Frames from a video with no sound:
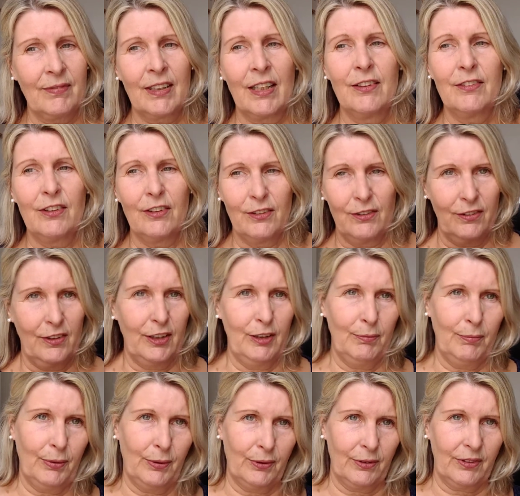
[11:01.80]
So those are the
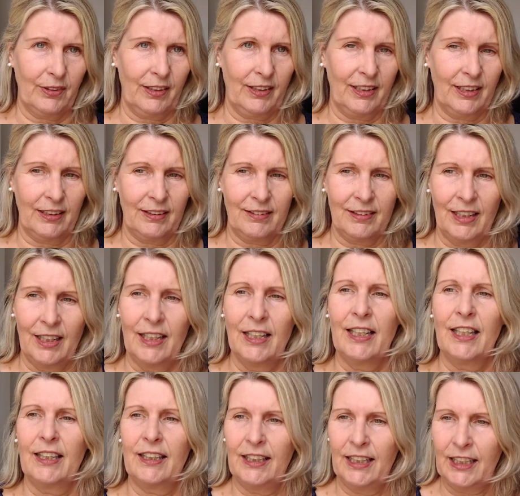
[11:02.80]
important things.
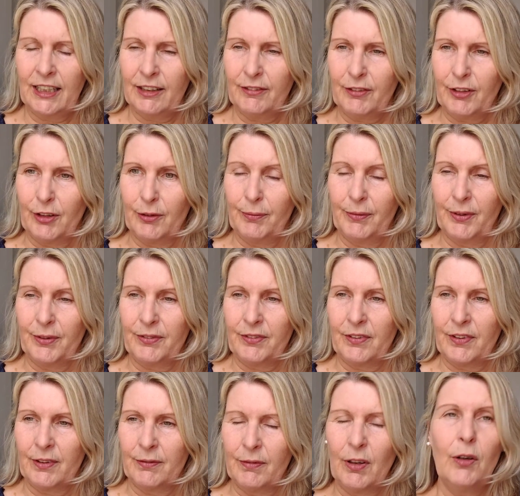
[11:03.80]
I think I've got most of
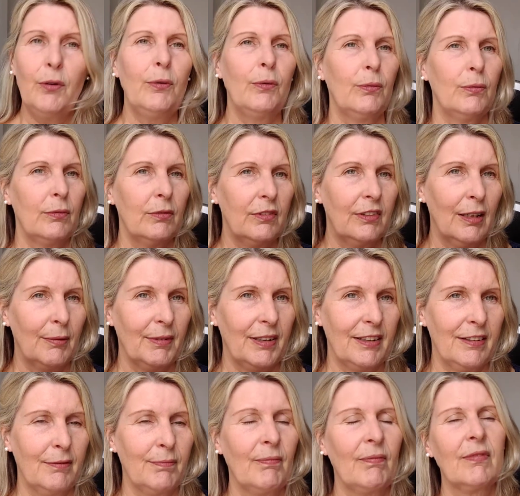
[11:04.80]
them. Oh, dummies.
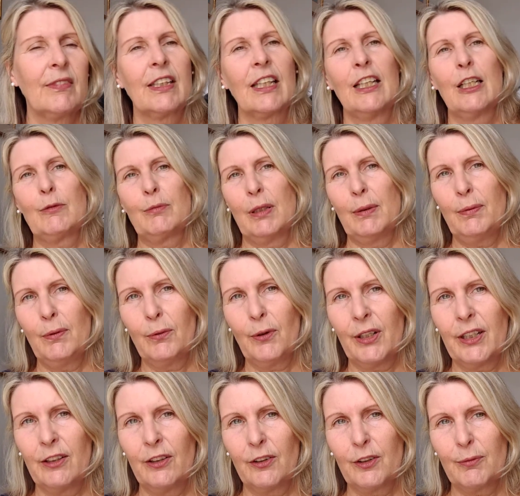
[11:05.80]
People worry a
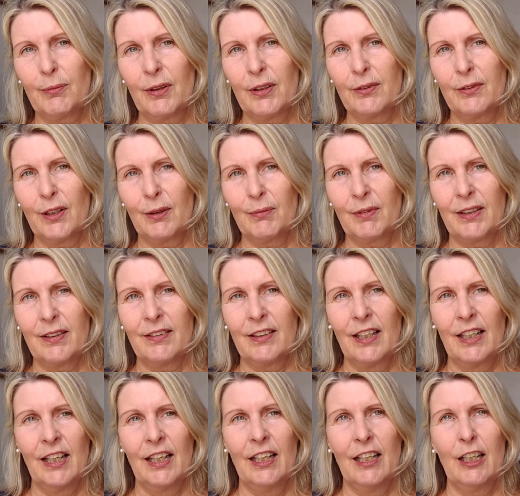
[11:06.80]
lot about dummies.
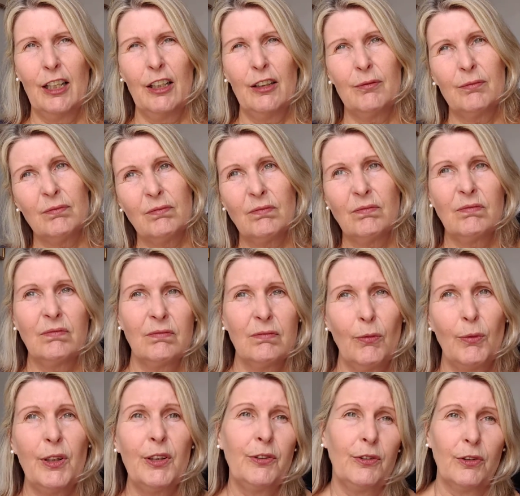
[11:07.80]

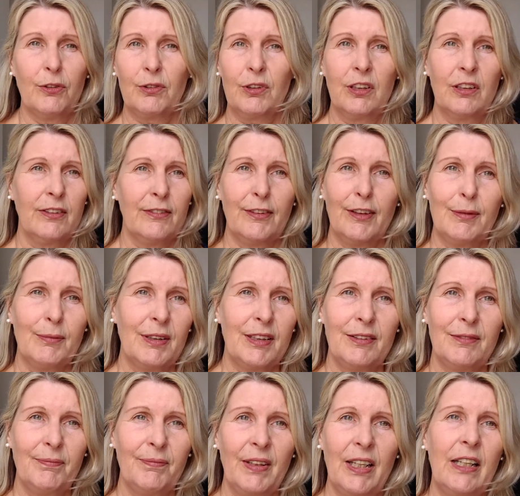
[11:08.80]
We're neutral on dummies.
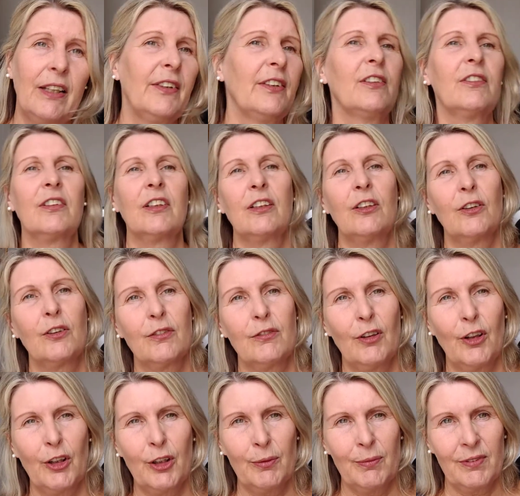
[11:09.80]
There's a lot of
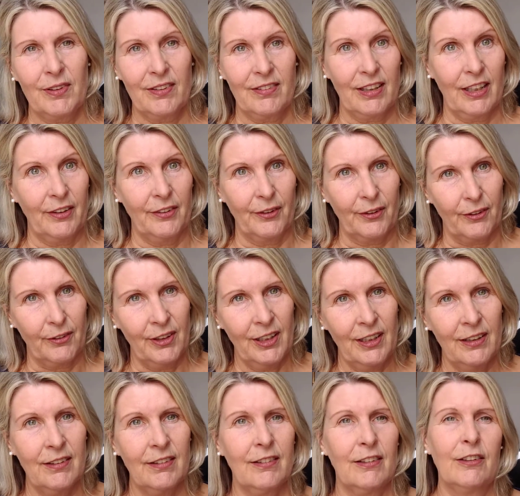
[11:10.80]
argument to say they're
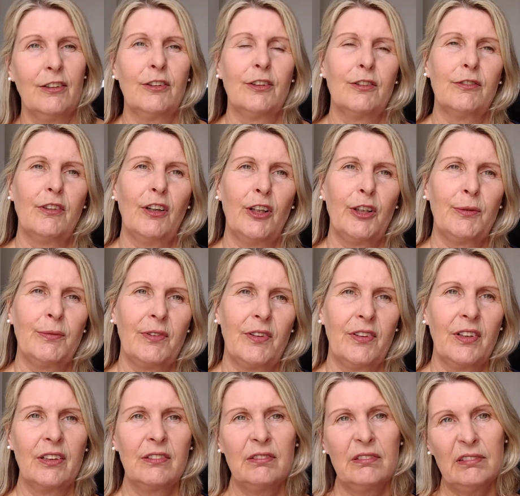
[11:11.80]
great. There's a lot of argument to
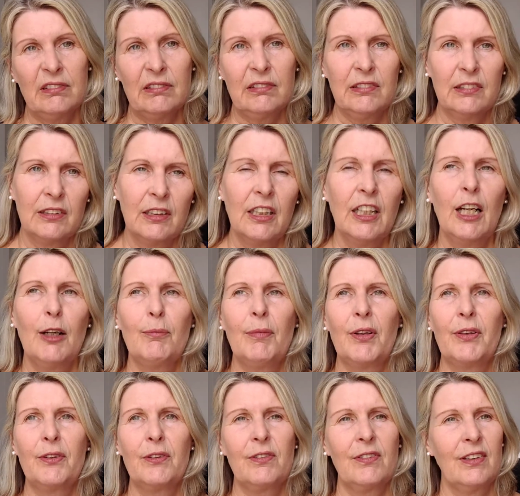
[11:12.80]
say, but
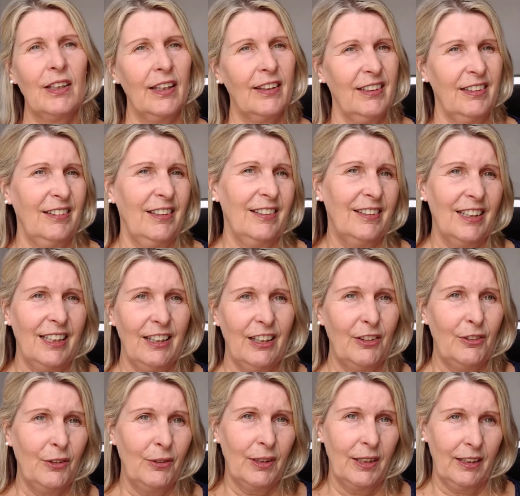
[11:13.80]
there's nothing to say they
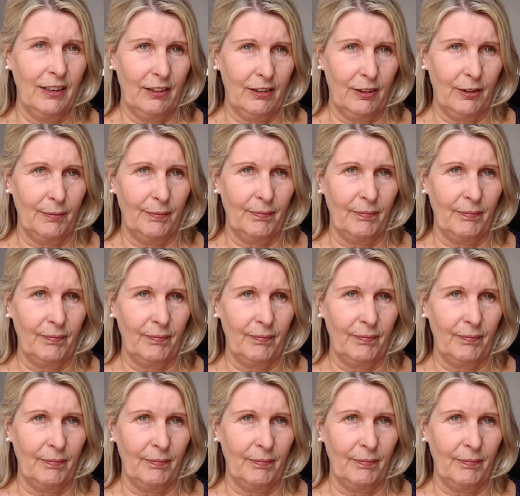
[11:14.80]
do any harm.